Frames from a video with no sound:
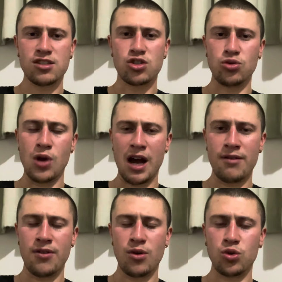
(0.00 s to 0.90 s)
to
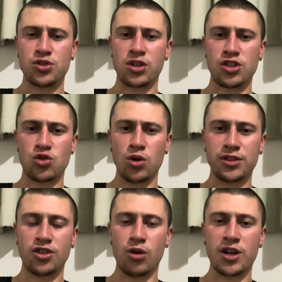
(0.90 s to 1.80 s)
have or to control the
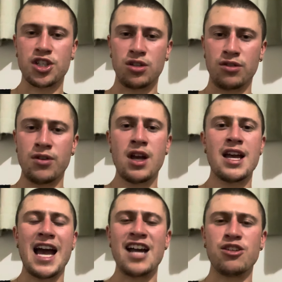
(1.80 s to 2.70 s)
direction of
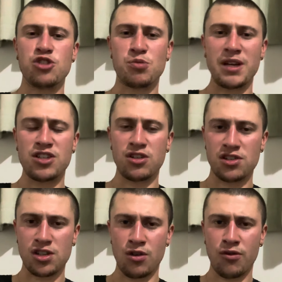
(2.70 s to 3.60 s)
how you speak to
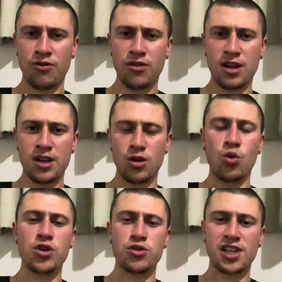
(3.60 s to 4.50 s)
yourself,
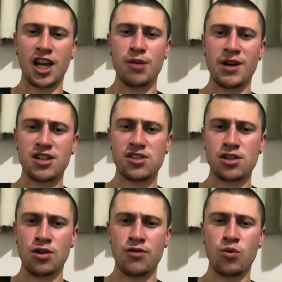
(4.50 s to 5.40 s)
what you say about
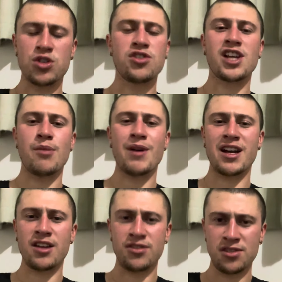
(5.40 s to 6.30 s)
yourself, what you say about
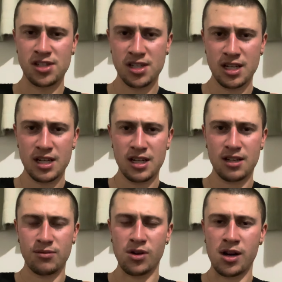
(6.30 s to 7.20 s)
others,
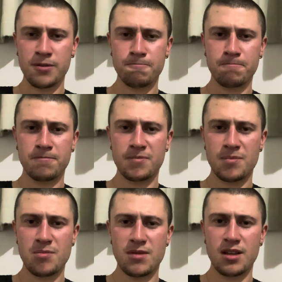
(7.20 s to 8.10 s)
right?
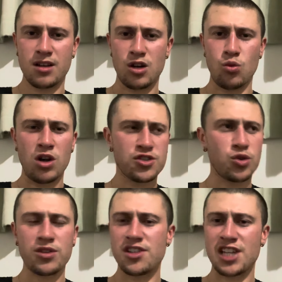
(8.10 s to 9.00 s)
Whilst all
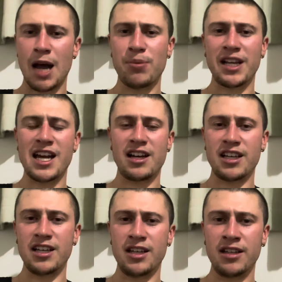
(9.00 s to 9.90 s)
this is happening out
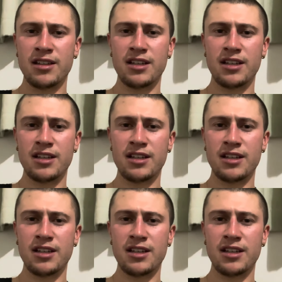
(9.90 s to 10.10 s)
here,